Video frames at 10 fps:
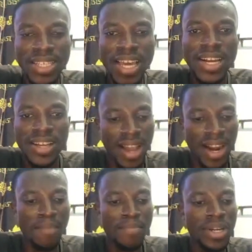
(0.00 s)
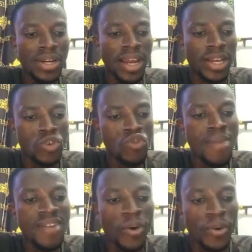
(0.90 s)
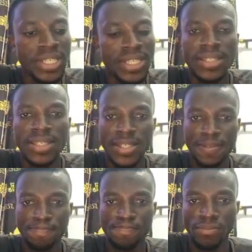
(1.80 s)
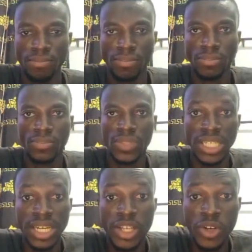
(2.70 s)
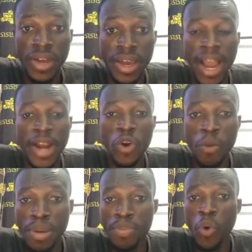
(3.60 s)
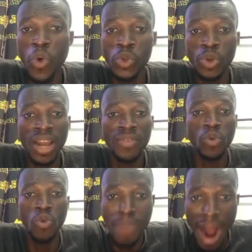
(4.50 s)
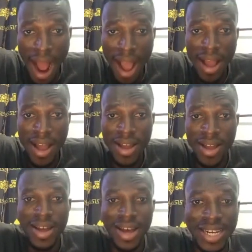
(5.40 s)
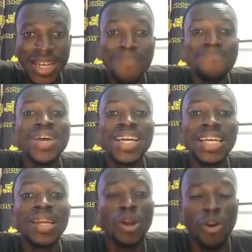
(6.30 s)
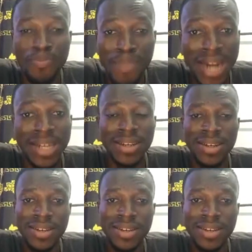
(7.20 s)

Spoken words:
Take a company like Uber, for instance. In the UK, I know people who drive Uber and they are making a lot of money.